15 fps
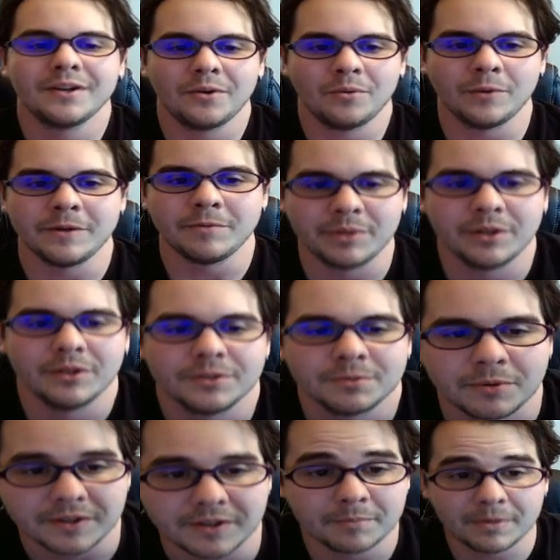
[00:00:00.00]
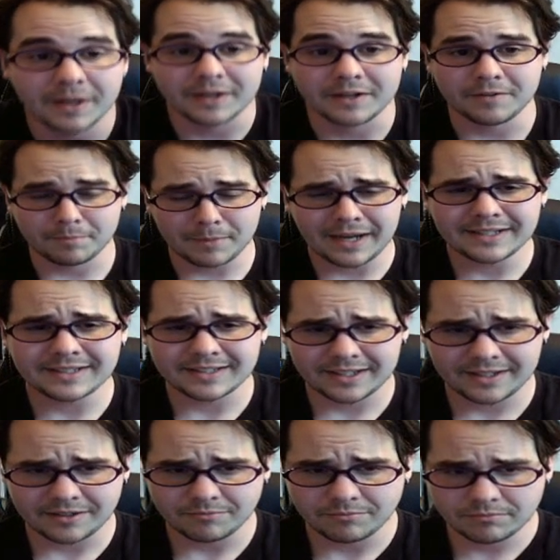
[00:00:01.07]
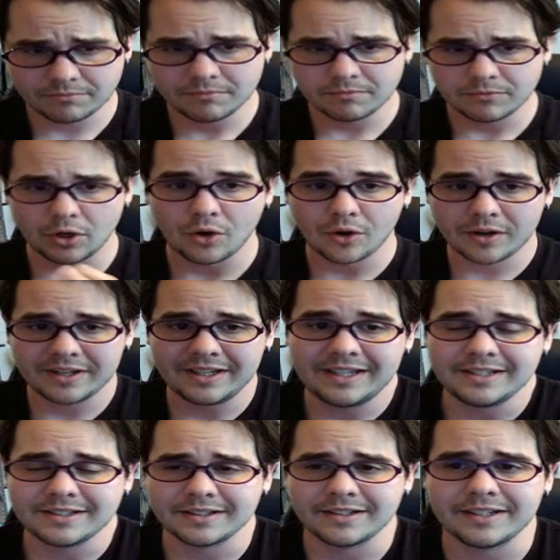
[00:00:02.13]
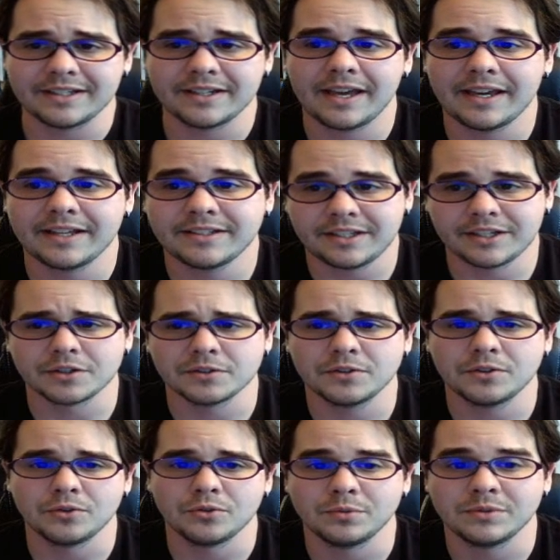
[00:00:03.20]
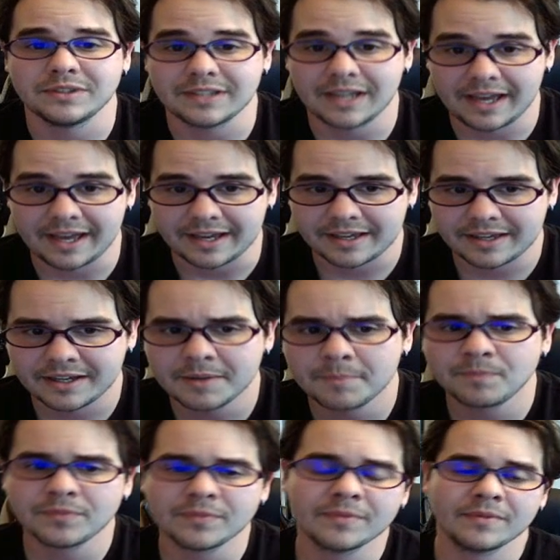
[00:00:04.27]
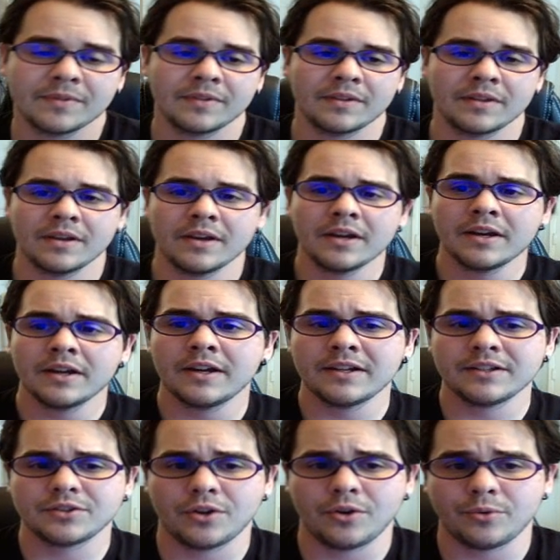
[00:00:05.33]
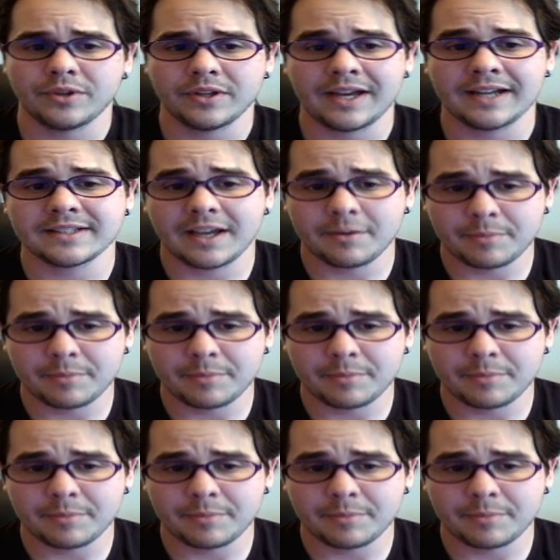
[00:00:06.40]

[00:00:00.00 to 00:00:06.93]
when built with a competitive mindset, are easily a tier 2 deck. So, as I